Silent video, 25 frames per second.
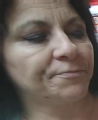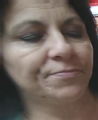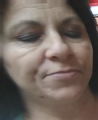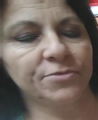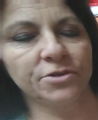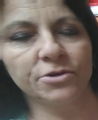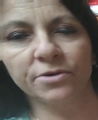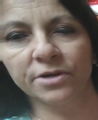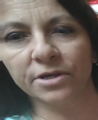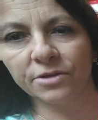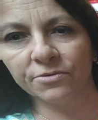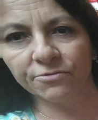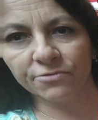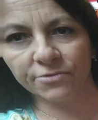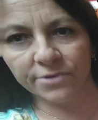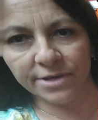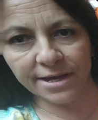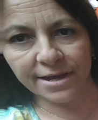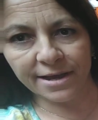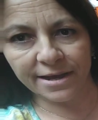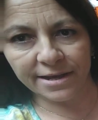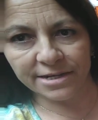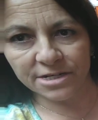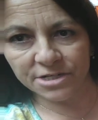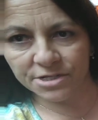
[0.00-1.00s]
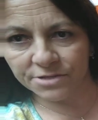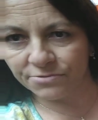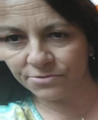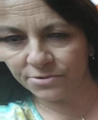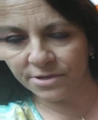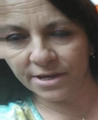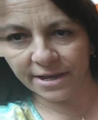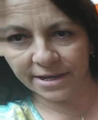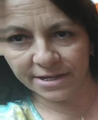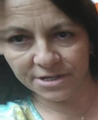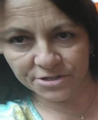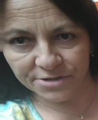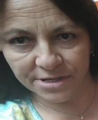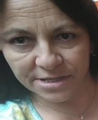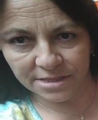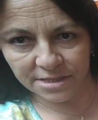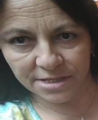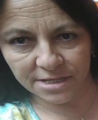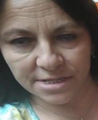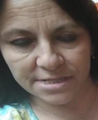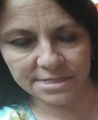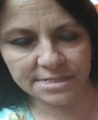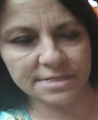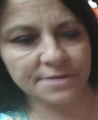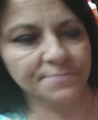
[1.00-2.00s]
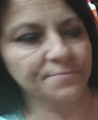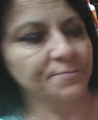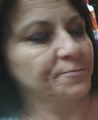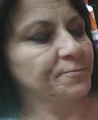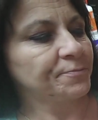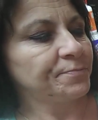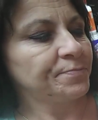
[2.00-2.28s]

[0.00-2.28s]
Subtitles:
You can rehydrate these